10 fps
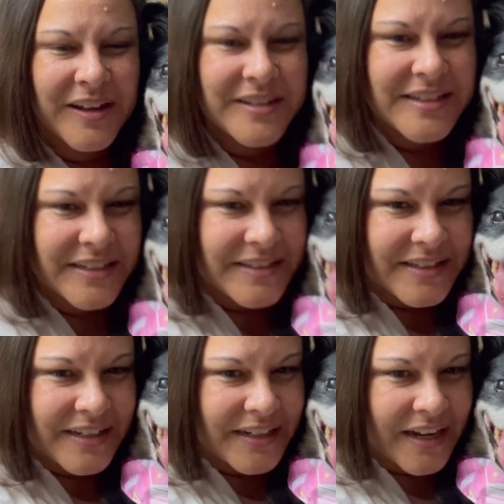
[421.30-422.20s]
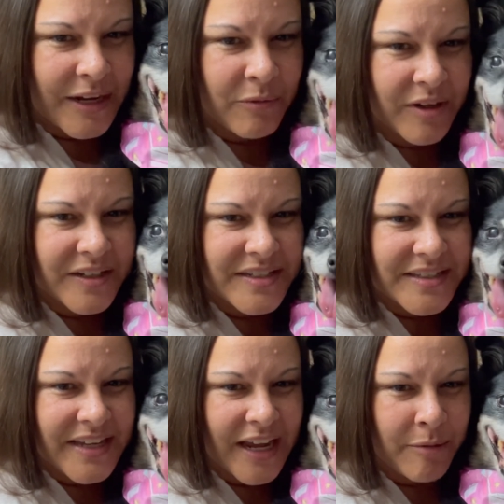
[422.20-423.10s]
Dixie and I wanted
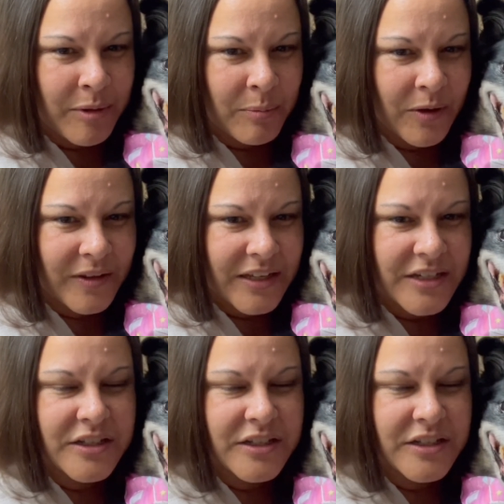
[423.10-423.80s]
to say happy birthday.